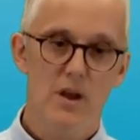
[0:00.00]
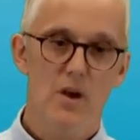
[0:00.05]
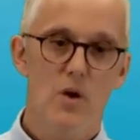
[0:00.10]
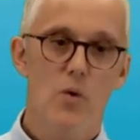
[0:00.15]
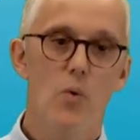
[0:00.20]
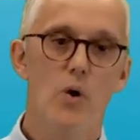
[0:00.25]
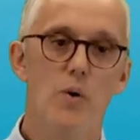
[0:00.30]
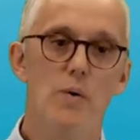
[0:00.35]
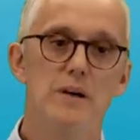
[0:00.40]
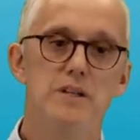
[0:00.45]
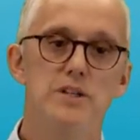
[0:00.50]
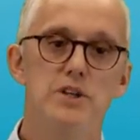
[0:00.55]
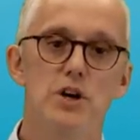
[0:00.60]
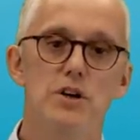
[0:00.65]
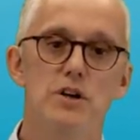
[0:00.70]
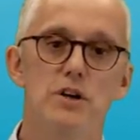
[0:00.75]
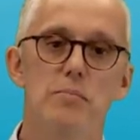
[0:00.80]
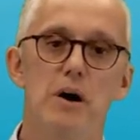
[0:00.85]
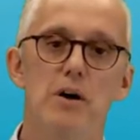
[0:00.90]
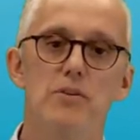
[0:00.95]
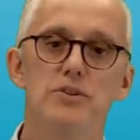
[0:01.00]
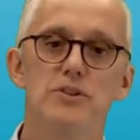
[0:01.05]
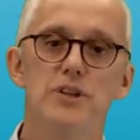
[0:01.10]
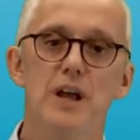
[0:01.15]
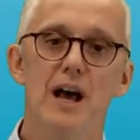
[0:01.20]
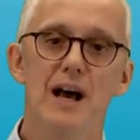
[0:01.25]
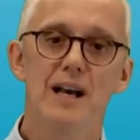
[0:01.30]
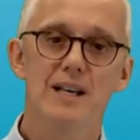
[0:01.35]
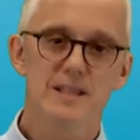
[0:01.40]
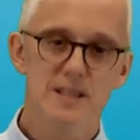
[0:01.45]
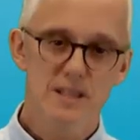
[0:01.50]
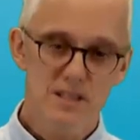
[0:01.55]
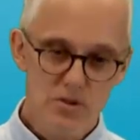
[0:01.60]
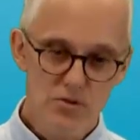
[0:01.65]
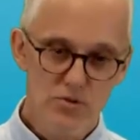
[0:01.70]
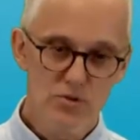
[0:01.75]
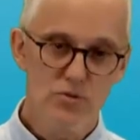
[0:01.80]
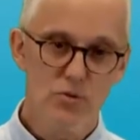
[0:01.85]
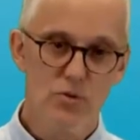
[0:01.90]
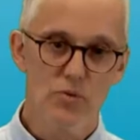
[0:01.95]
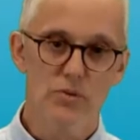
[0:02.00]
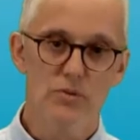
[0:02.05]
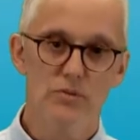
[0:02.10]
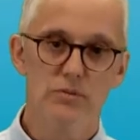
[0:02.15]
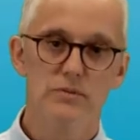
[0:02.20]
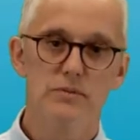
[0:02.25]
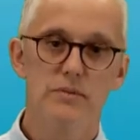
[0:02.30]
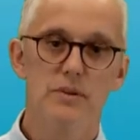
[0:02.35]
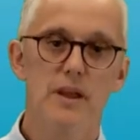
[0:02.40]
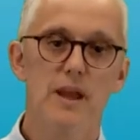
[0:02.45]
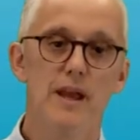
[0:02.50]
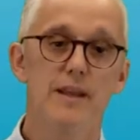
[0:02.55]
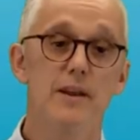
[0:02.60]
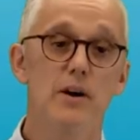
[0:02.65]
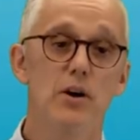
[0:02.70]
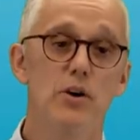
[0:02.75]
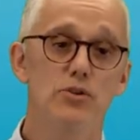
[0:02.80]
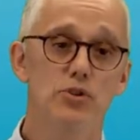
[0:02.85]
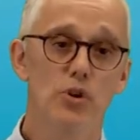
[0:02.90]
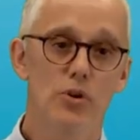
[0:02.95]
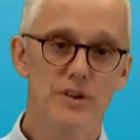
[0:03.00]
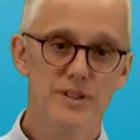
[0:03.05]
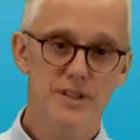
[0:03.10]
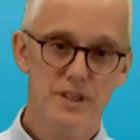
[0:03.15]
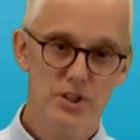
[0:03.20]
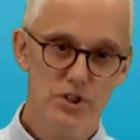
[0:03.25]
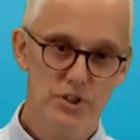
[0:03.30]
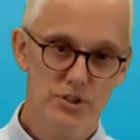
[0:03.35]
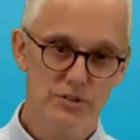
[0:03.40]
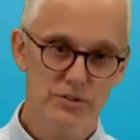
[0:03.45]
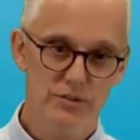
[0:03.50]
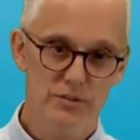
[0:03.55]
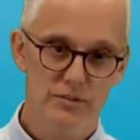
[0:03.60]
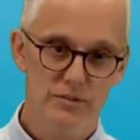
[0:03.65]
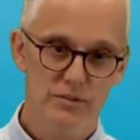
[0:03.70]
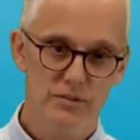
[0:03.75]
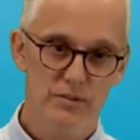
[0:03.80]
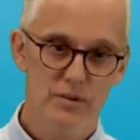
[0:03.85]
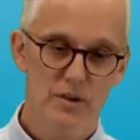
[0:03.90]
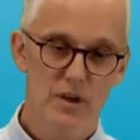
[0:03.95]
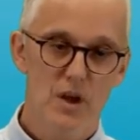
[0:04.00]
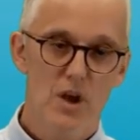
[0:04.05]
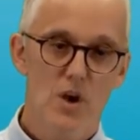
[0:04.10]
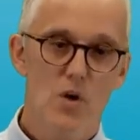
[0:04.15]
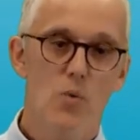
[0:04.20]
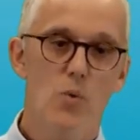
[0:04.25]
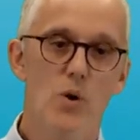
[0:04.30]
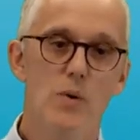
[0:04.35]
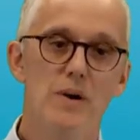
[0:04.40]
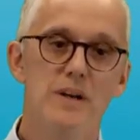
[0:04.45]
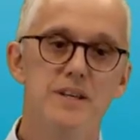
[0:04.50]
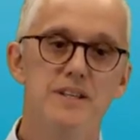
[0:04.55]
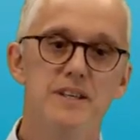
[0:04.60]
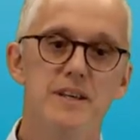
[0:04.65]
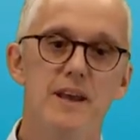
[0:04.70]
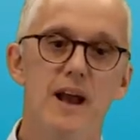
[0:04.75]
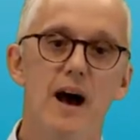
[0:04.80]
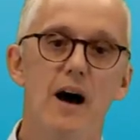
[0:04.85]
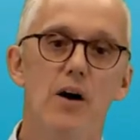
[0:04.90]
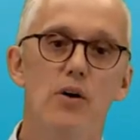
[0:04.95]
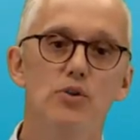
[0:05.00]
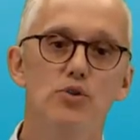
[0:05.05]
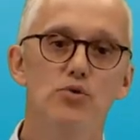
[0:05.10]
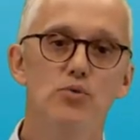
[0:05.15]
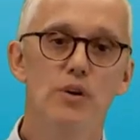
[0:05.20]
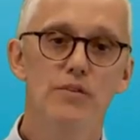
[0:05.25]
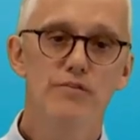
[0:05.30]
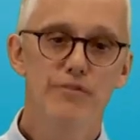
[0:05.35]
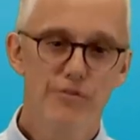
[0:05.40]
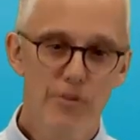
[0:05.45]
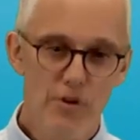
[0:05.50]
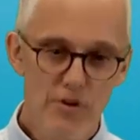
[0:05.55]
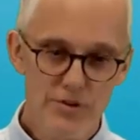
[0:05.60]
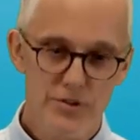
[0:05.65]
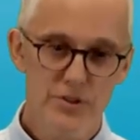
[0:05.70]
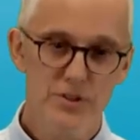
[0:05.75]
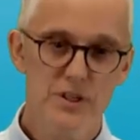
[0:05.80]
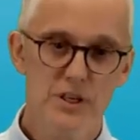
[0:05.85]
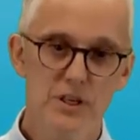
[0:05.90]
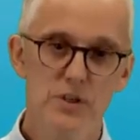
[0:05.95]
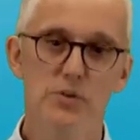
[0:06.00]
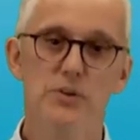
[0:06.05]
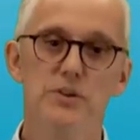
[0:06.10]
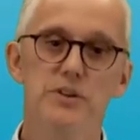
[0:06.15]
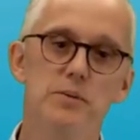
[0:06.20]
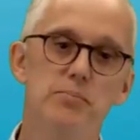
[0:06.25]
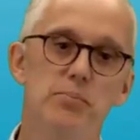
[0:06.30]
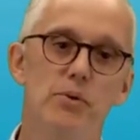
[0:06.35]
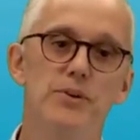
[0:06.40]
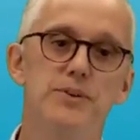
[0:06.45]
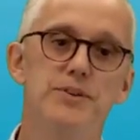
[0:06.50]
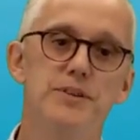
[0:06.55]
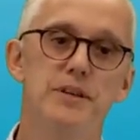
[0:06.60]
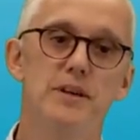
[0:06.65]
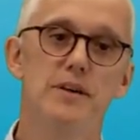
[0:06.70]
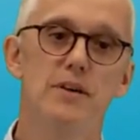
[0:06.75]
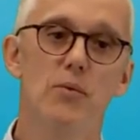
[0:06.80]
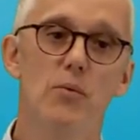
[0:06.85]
We will talk about access control and authorization. We will see how to enforce a security policy